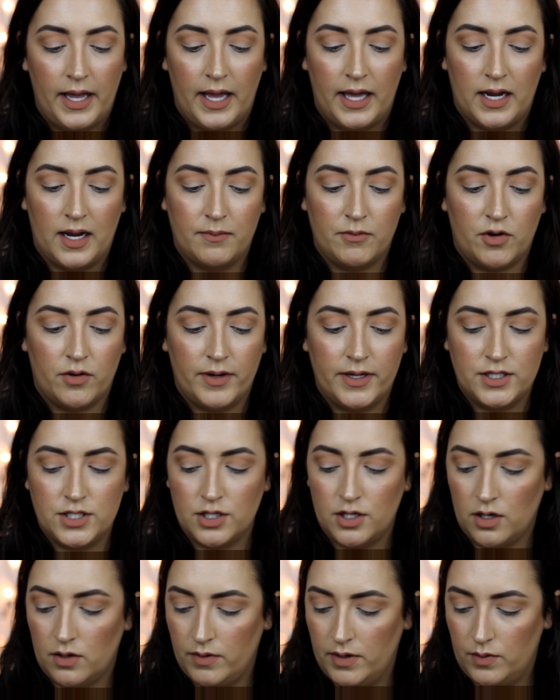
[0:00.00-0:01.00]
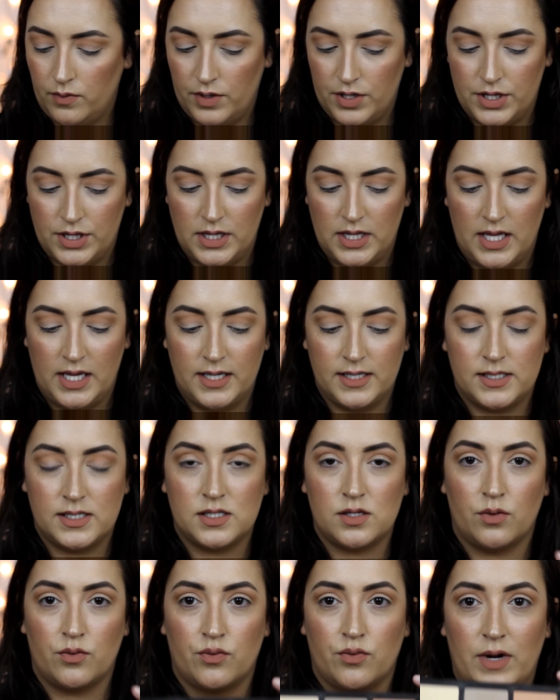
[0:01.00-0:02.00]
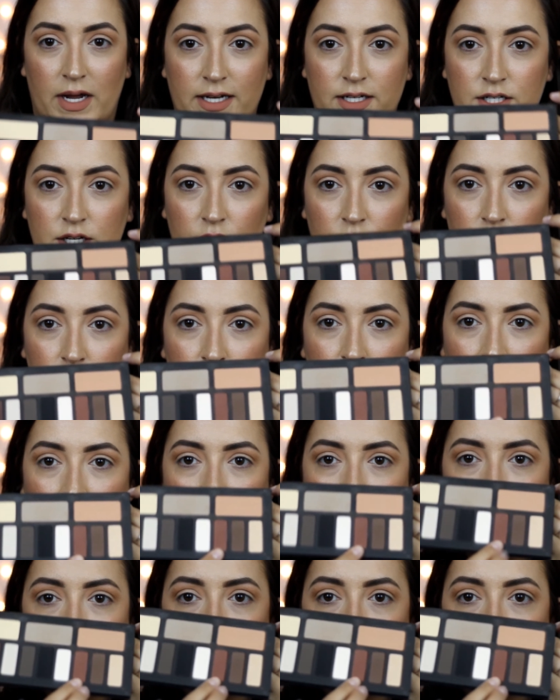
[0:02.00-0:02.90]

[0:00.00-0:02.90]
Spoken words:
and I'm going to go in with this red tone.